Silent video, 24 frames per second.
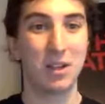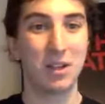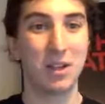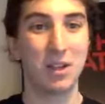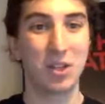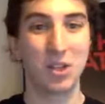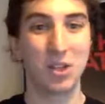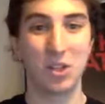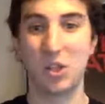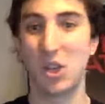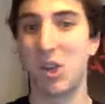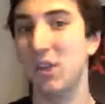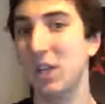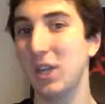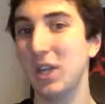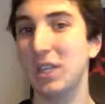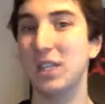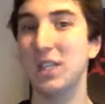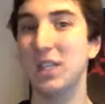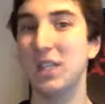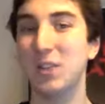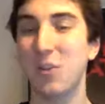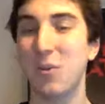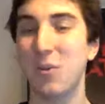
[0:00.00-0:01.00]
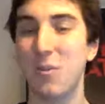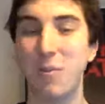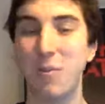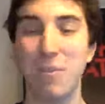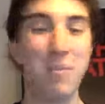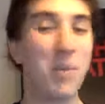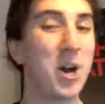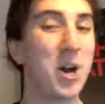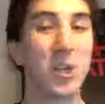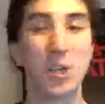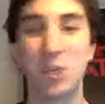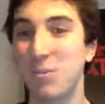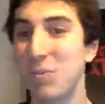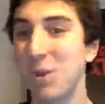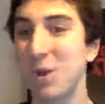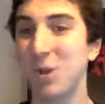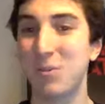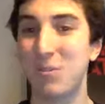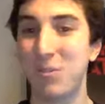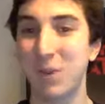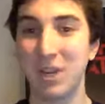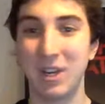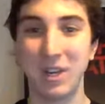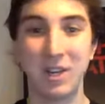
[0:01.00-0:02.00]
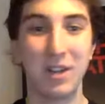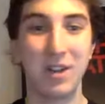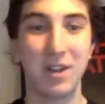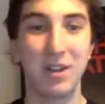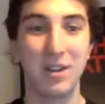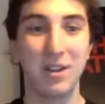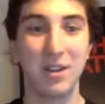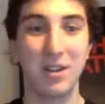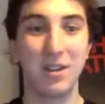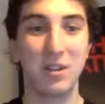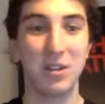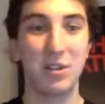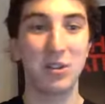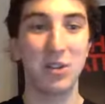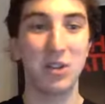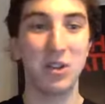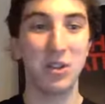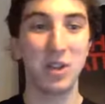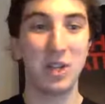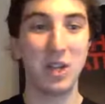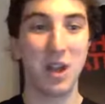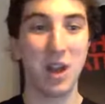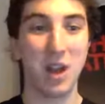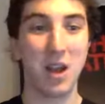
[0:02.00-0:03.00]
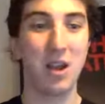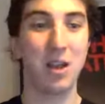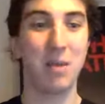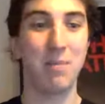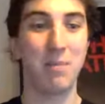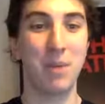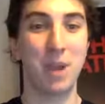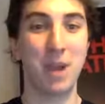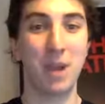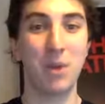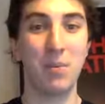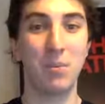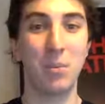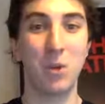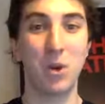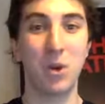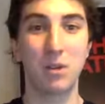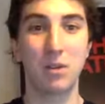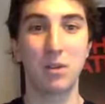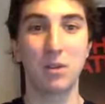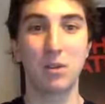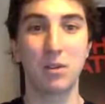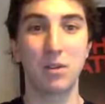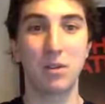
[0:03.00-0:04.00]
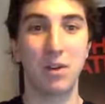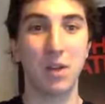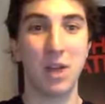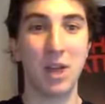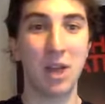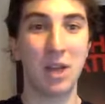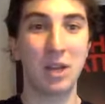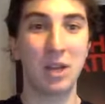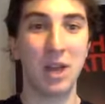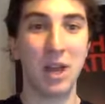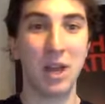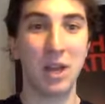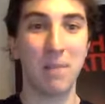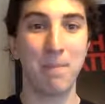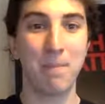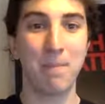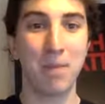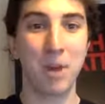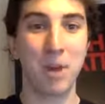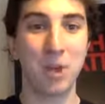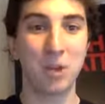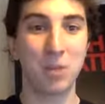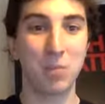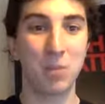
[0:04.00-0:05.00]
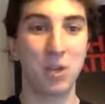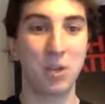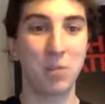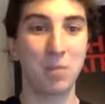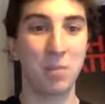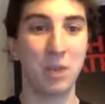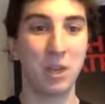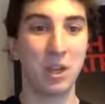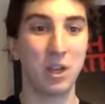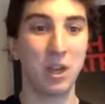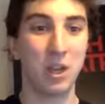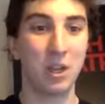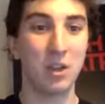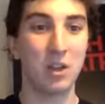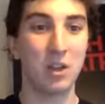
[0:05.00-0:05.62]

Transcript: So this is much, much bigger than the Iron Man was. Okay, much, much bigger.